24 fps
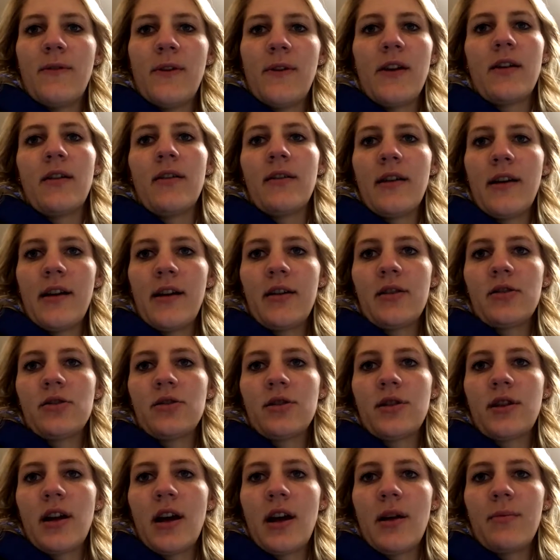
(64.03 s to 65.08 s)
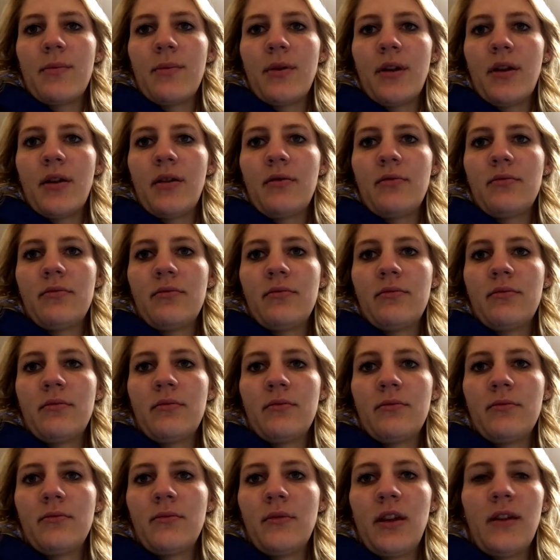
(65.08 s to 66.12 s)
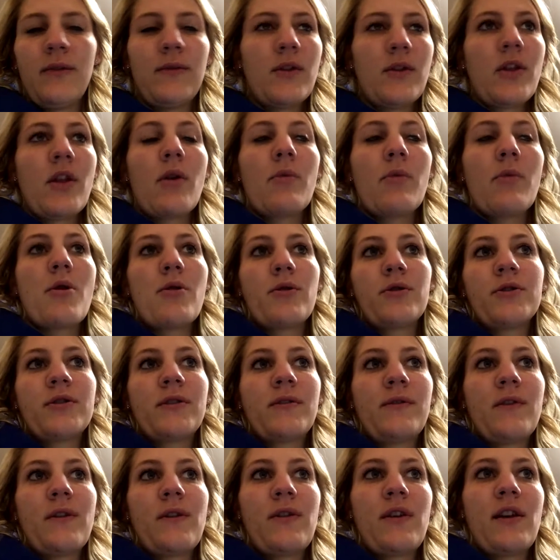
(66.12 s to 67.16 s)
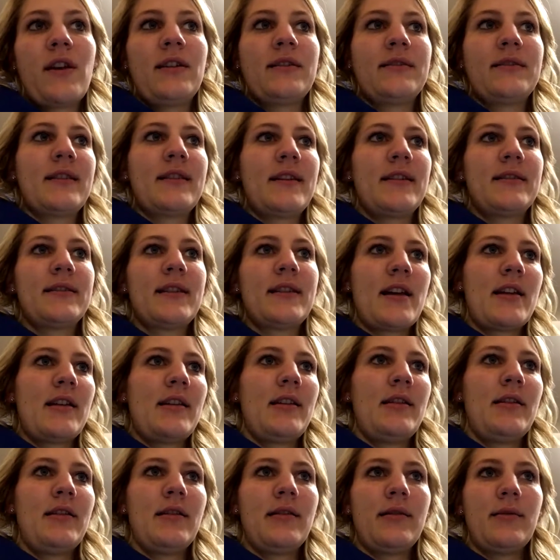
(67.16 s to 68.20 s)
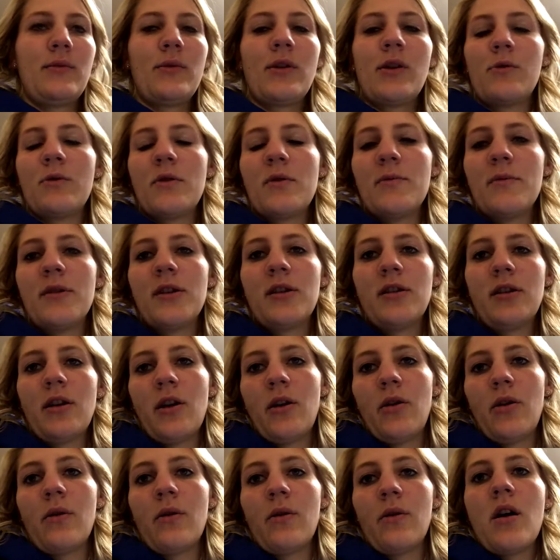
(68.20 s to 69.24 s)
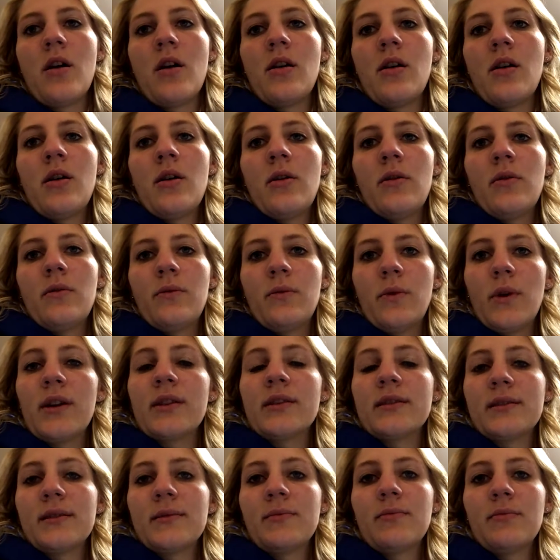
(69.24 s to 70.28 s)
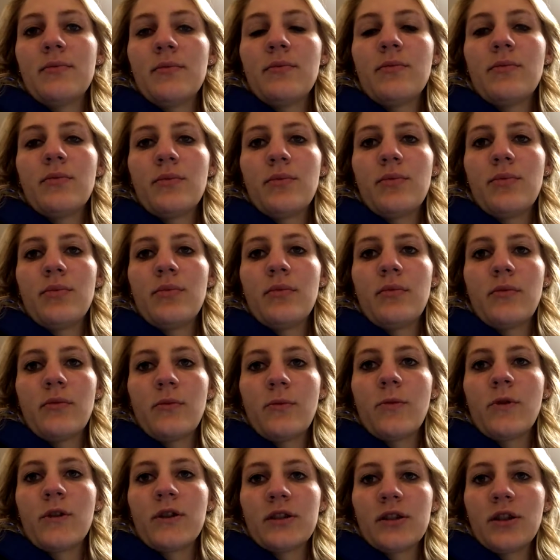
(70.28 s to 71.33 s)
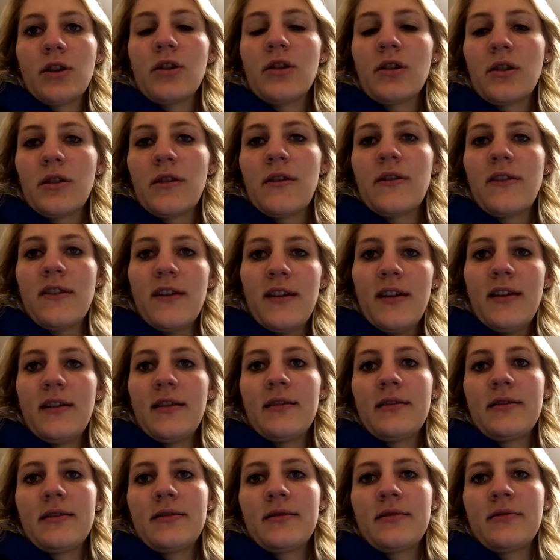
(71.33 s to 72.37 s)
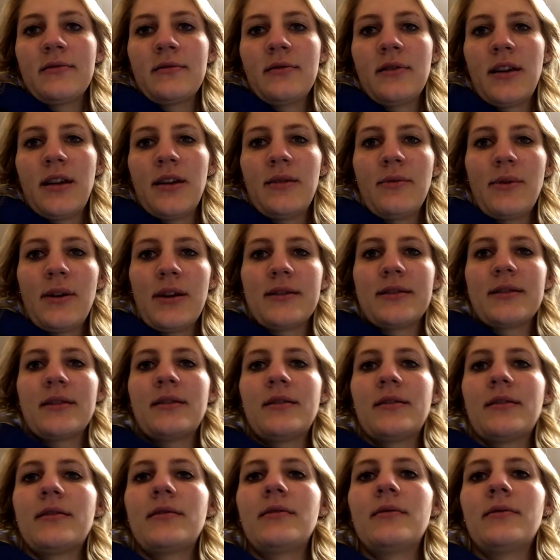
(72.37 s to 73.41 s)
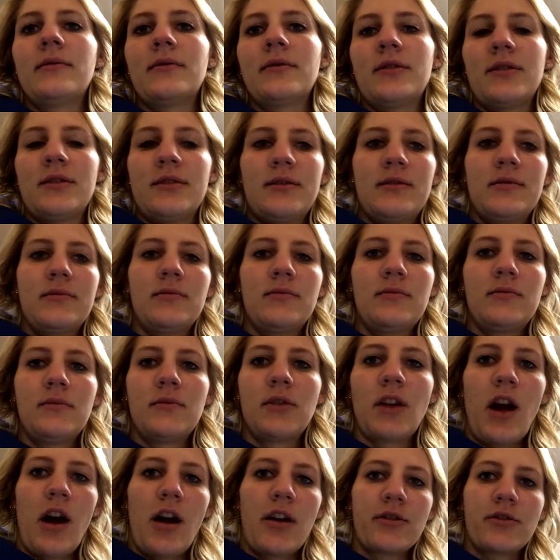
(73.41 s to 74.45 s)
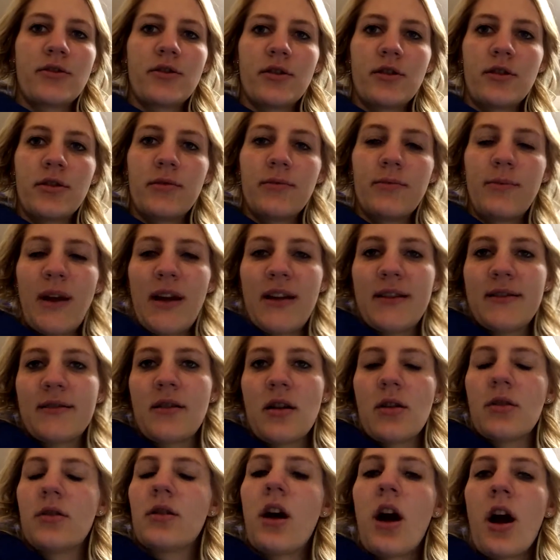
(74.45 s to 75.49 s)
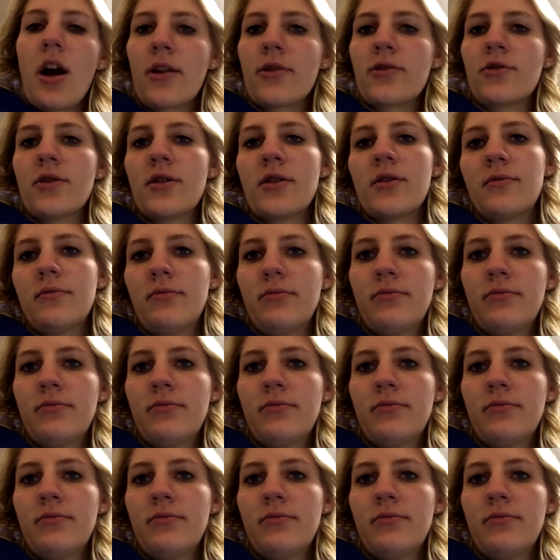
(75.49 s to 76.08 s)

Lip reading: feel like should happen. Even though most of the things they said in the What Women Know was good things, it wasn't just doctrine based on doctrine.